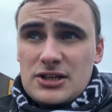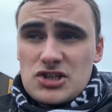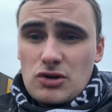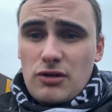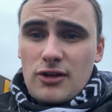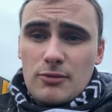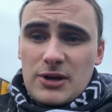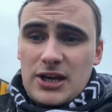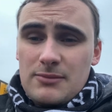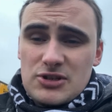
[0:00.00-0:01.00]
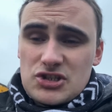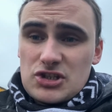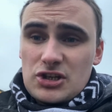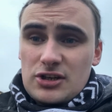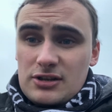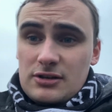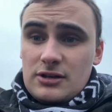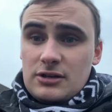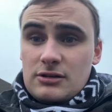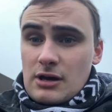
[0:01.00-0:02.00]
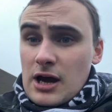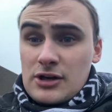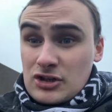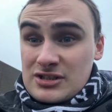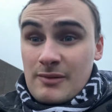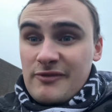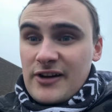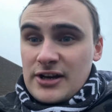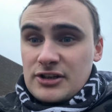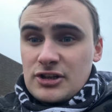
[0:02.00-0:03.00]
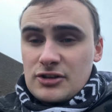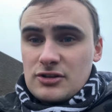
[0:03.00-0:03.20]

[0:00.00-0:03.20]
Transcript: Scunthorpe game is that I know damn fine that